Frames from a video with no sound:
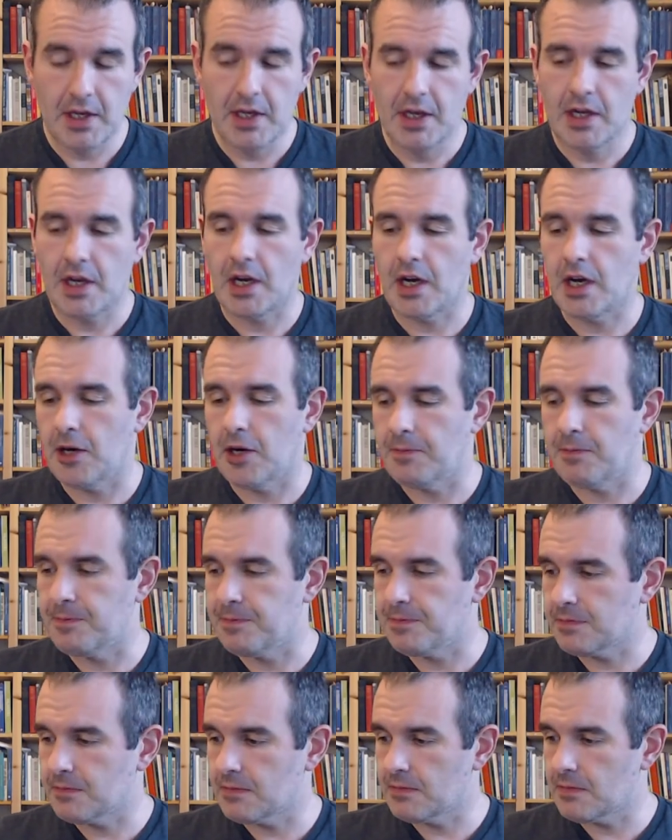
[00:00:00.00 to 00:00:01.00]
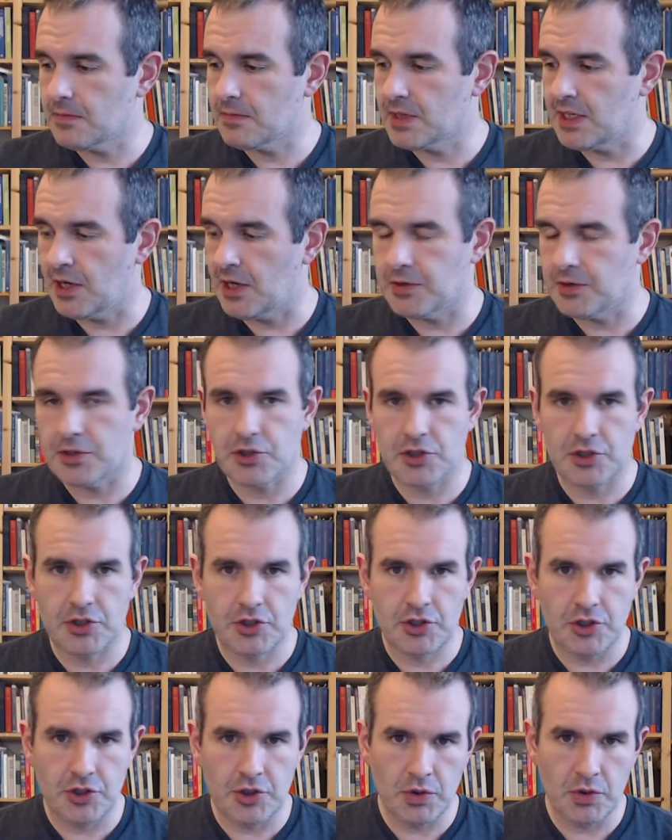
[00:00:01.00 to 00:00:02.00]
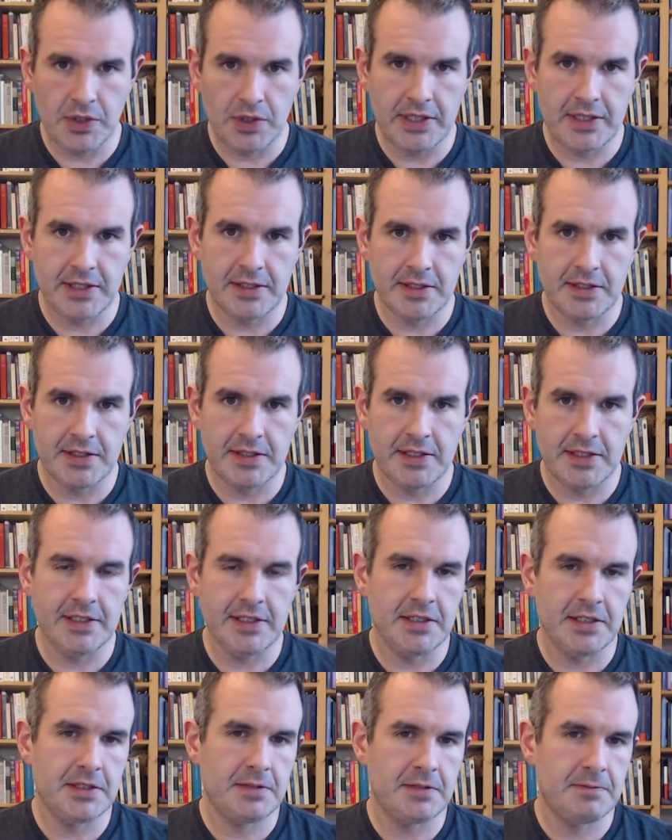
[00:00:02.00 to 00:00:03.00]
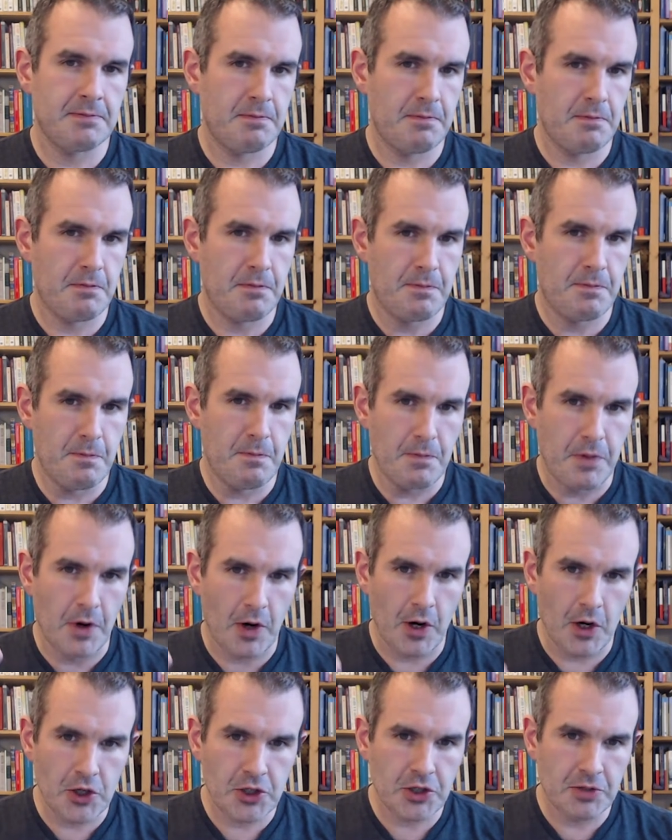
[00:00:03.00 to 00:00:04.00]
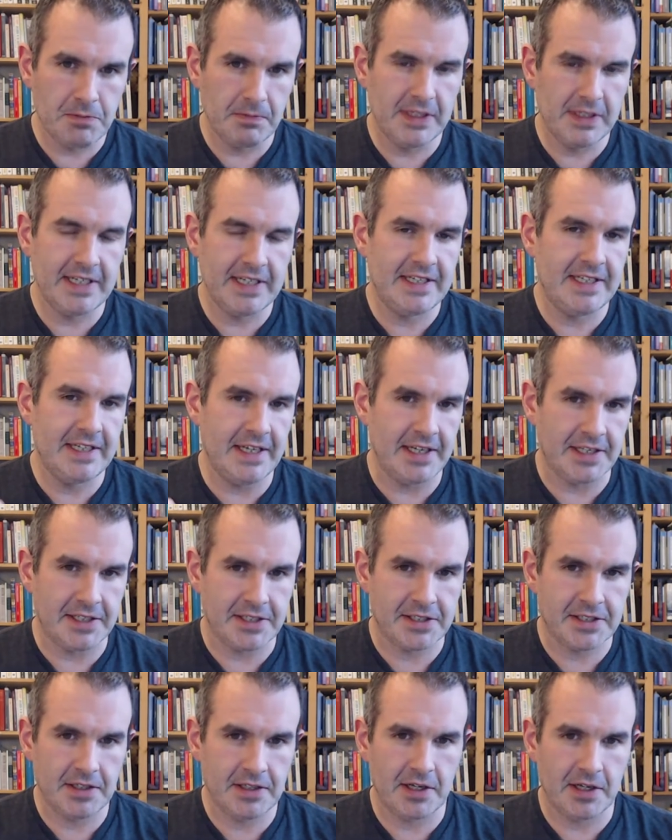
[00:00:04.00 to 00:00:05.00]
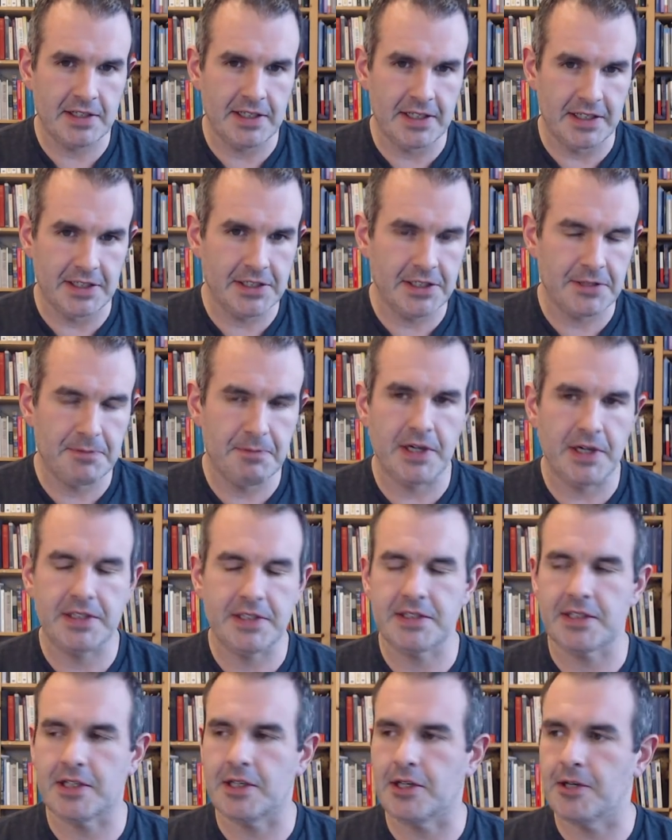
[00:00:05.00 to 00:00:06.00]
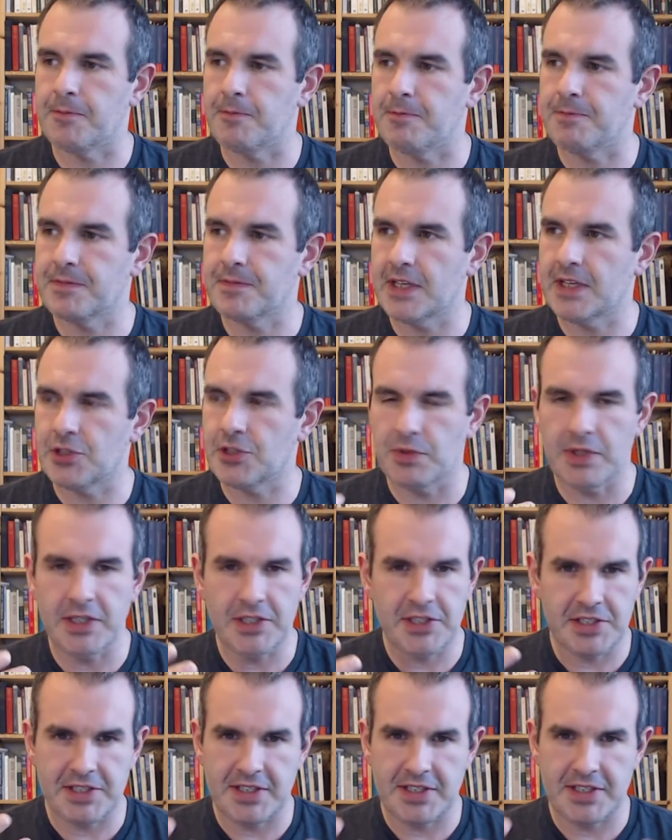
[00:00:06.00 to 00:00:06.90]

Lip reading: Now, chu is partly yeast, but it's really just